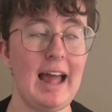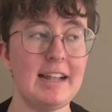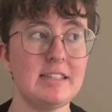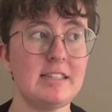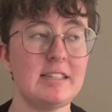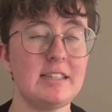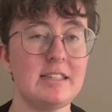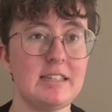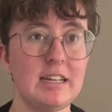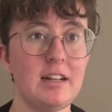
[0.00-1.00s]
and
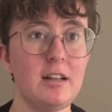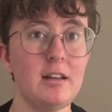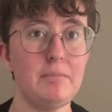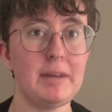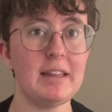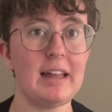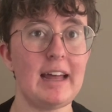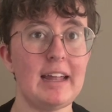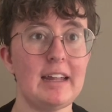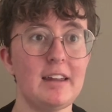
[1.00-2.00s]
still be
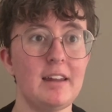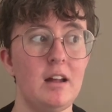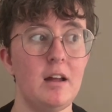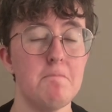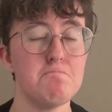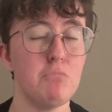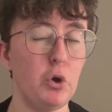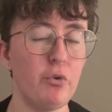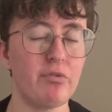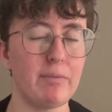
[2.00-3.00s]
like
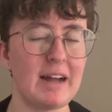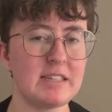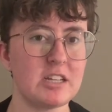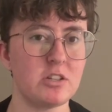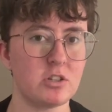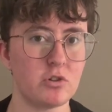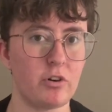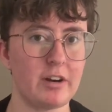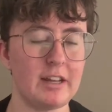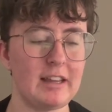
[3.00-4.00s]
moved by such a story.